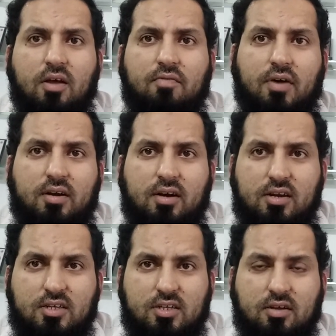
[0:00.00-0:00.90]
one
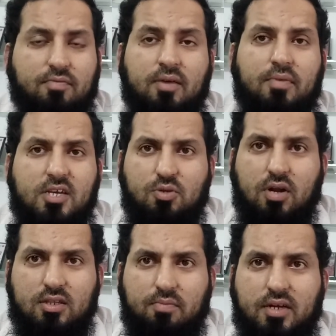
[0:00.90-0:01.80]
place to
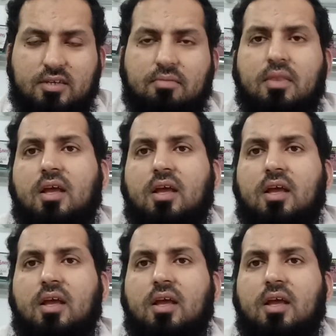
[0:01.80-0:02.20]
another place.